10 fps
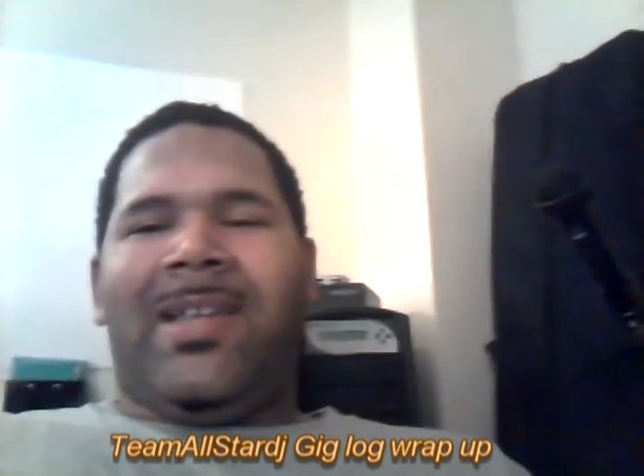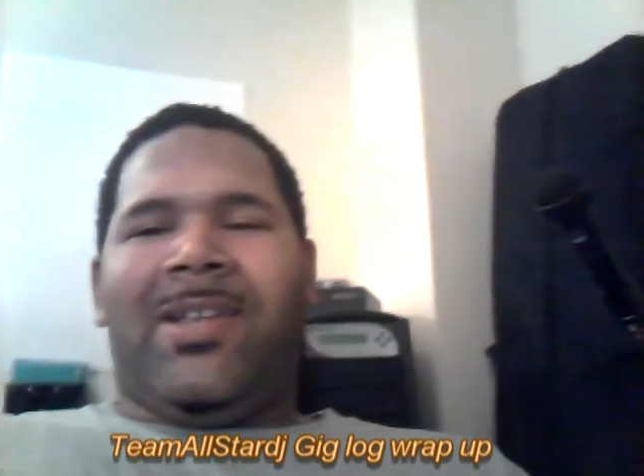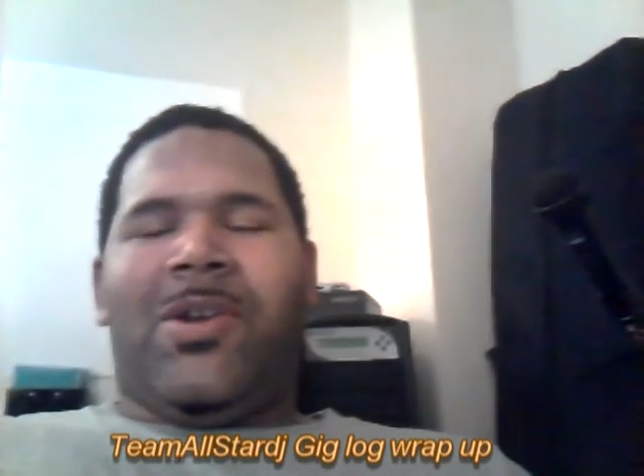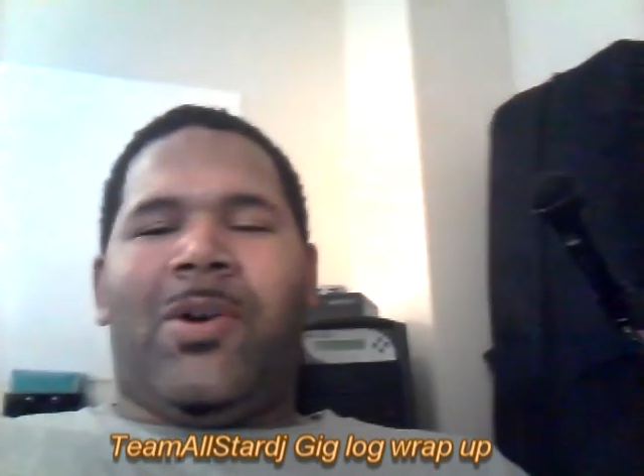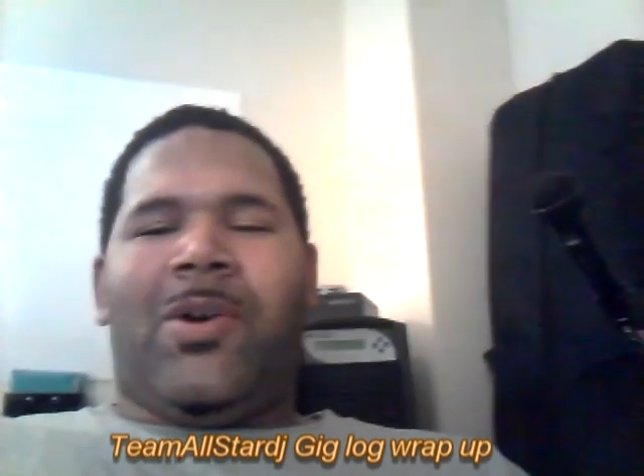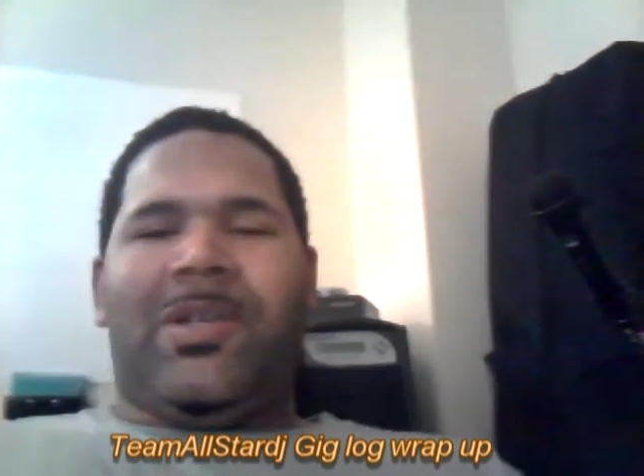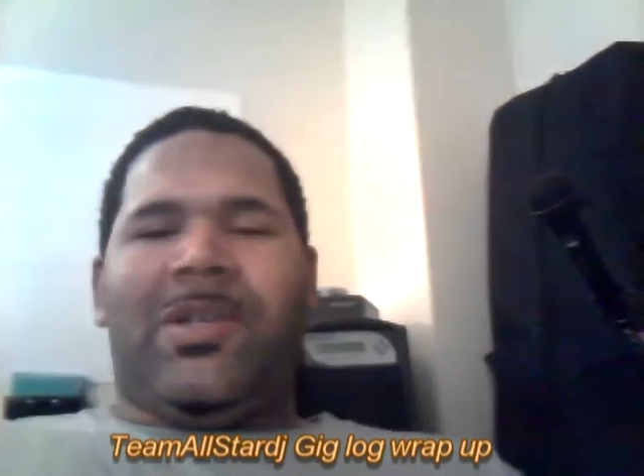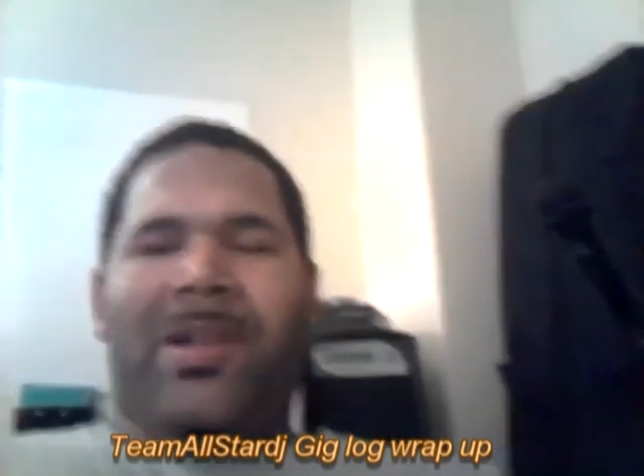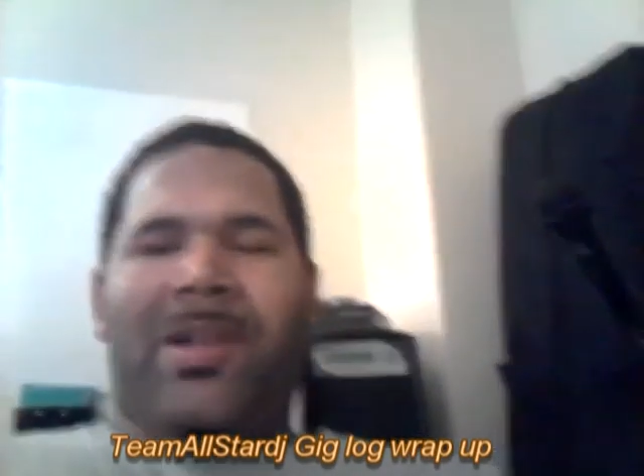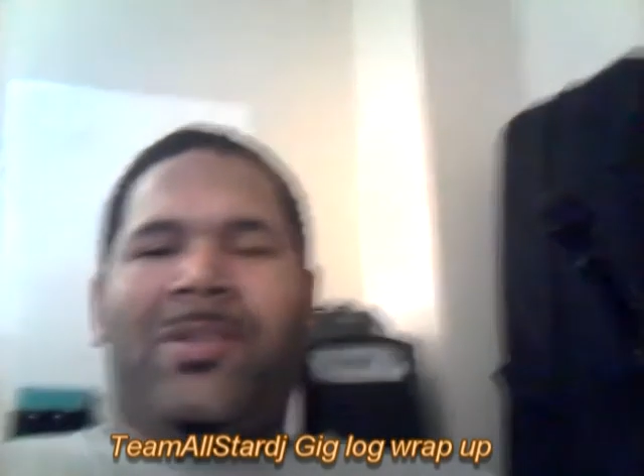you know, his
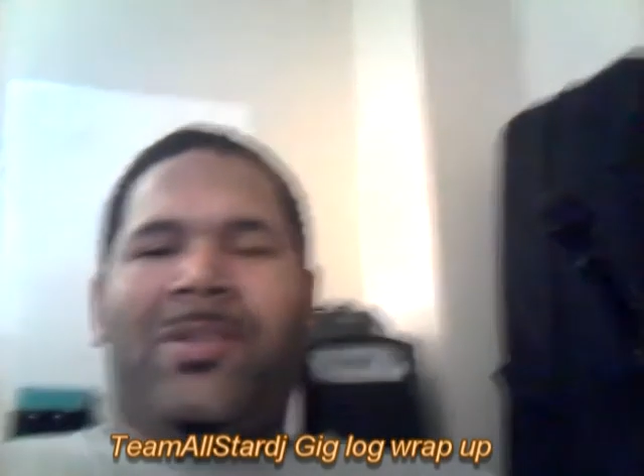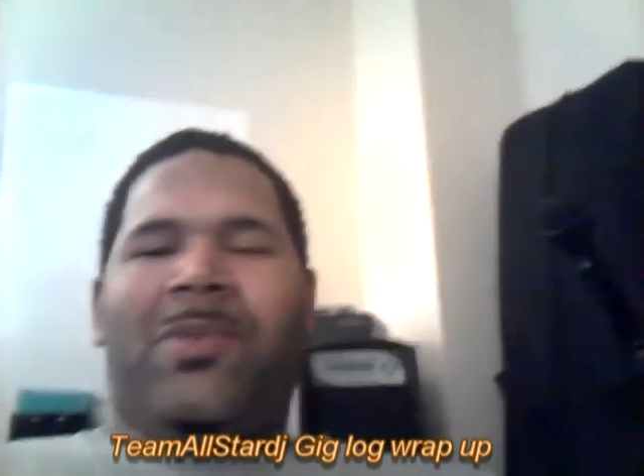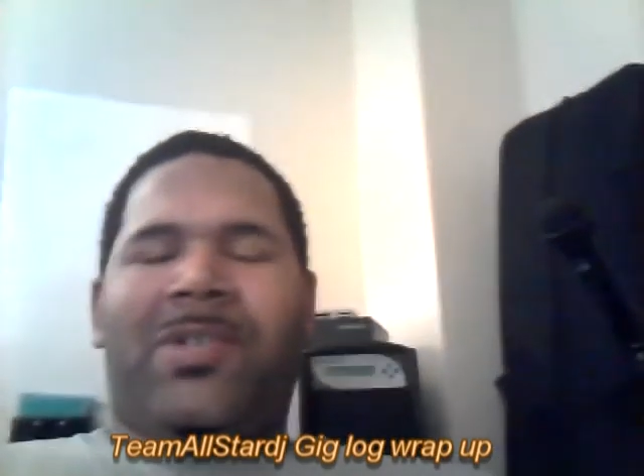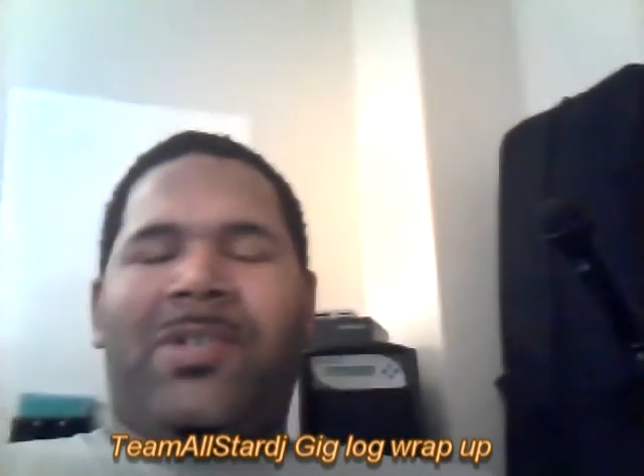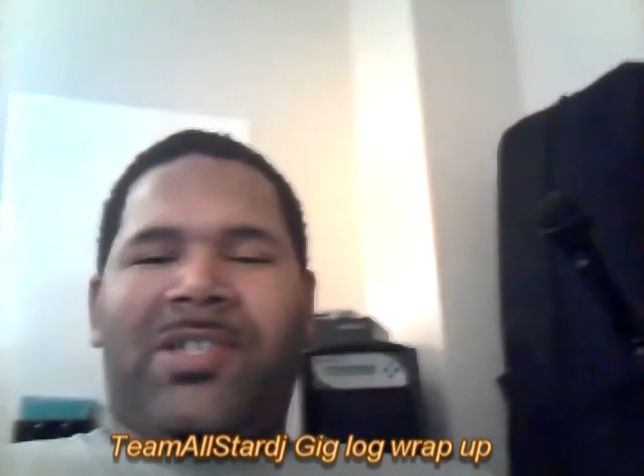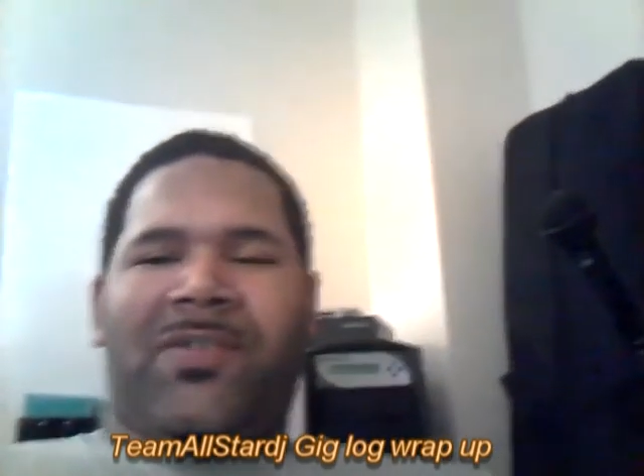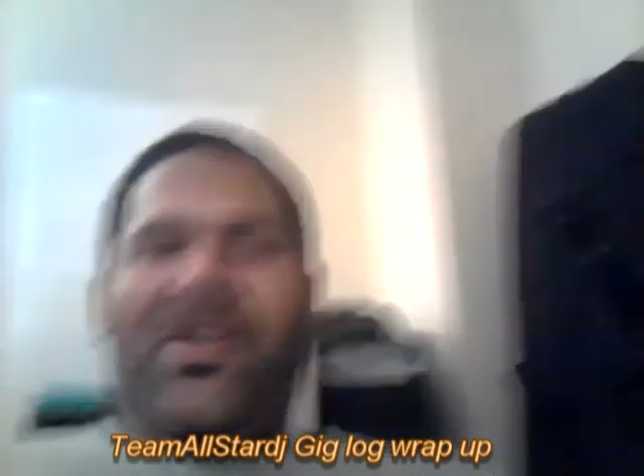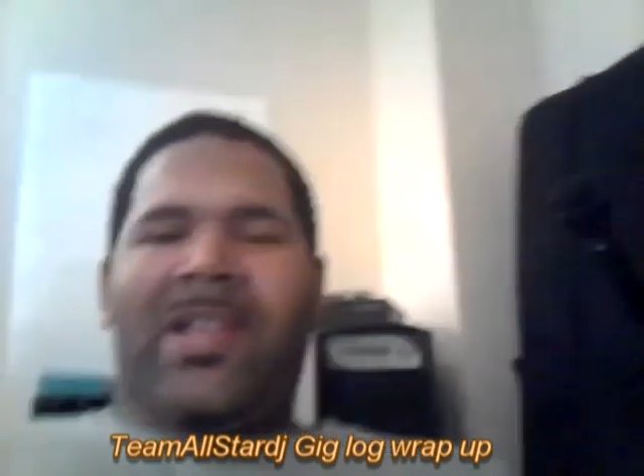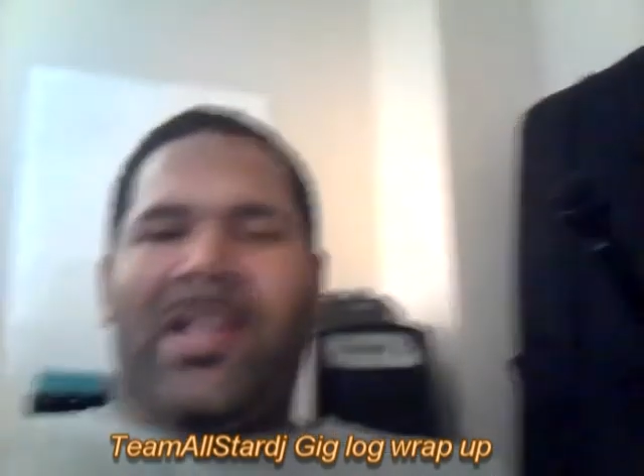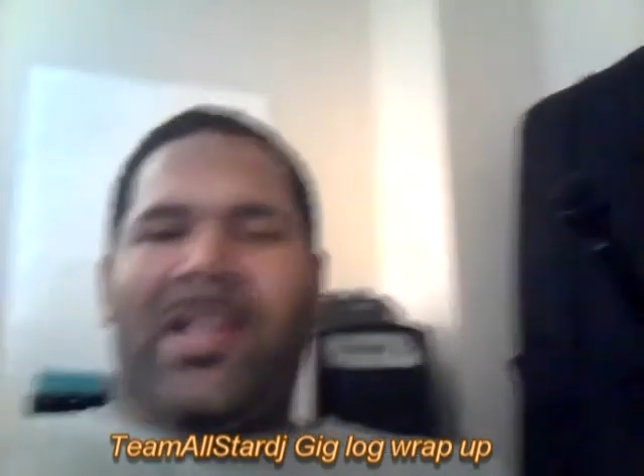parents were just
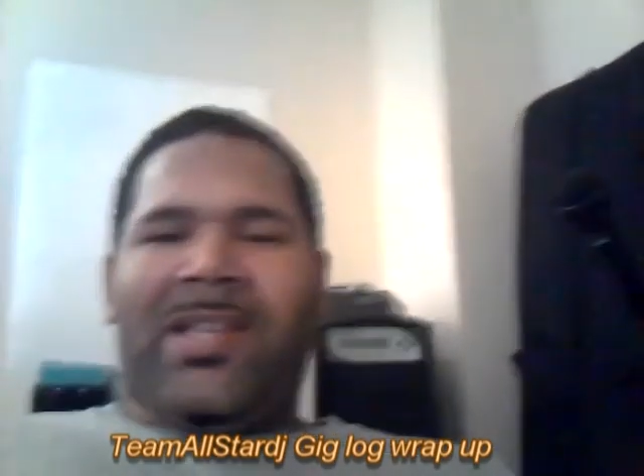afraid that a